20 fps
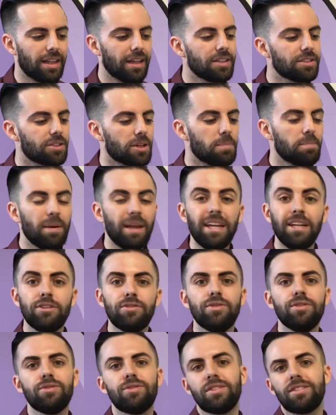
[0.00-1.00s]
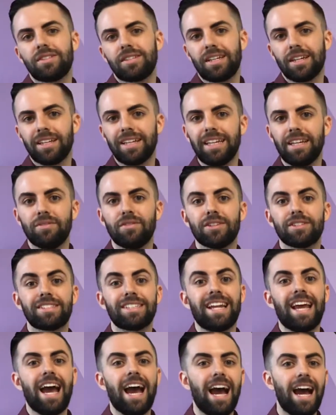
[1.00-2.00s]
that is that page views is going to give us
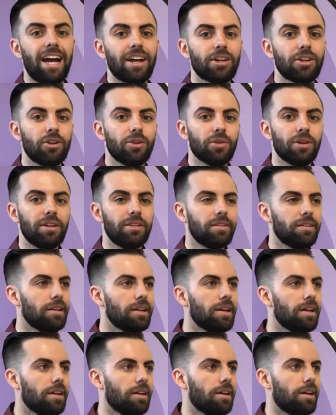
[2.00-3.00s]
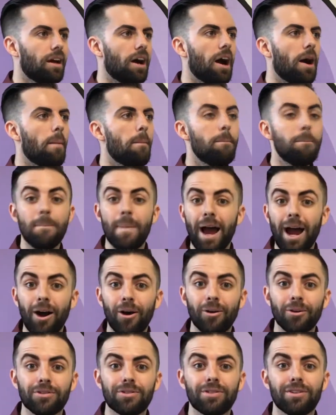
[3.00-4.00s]
an accurate
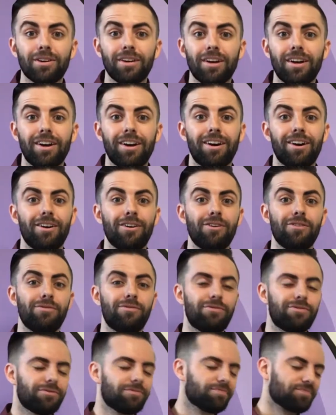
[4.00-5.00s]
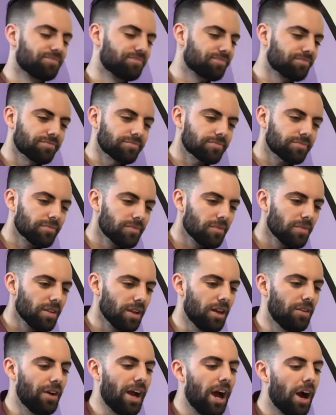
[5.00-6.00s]
amount of
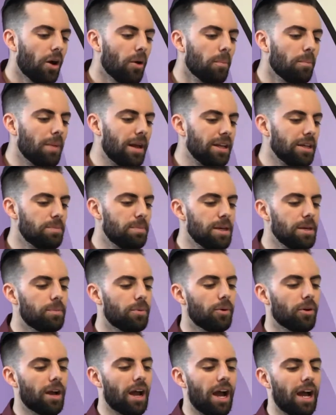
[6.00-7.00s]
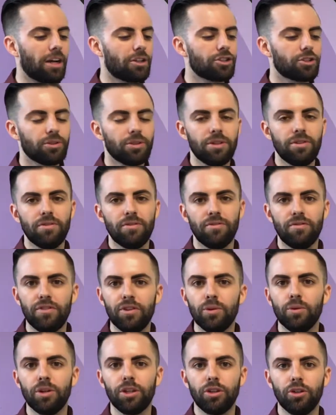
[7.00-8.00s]
how many people are actually
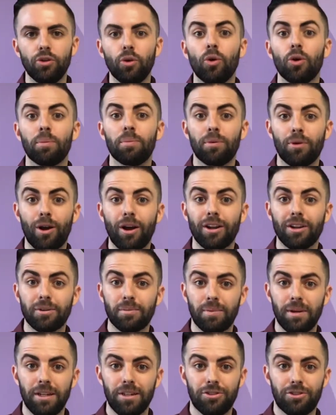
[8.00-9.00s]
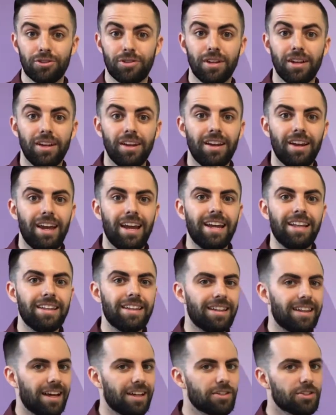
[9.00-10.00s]
viewing your product page. And
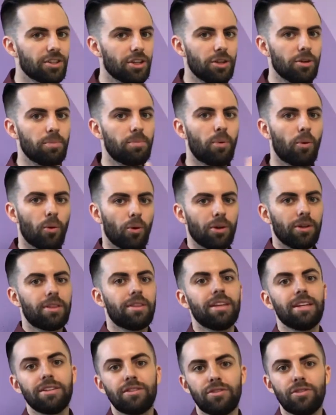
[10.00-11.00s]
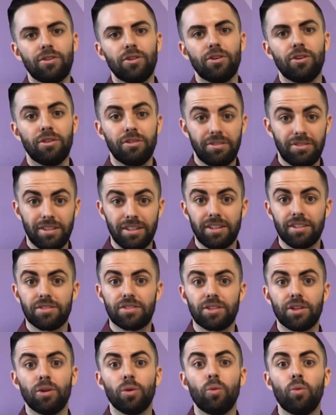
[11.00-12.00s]
that's an important thing to
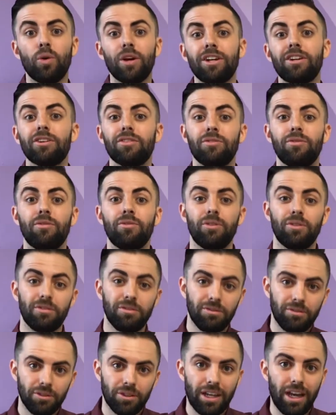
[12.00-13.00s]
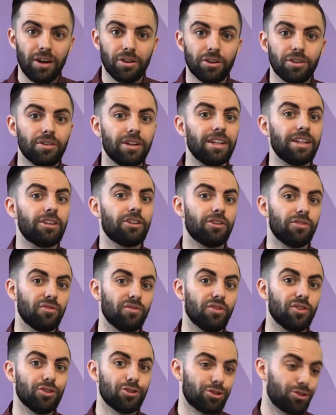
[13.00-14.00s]
consider when calculating
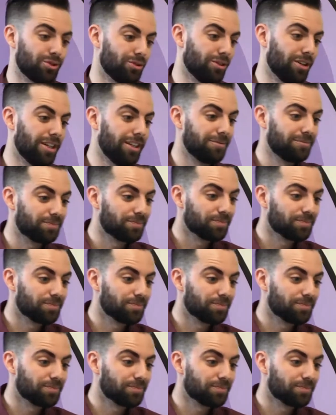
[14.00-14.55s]
conversion rate.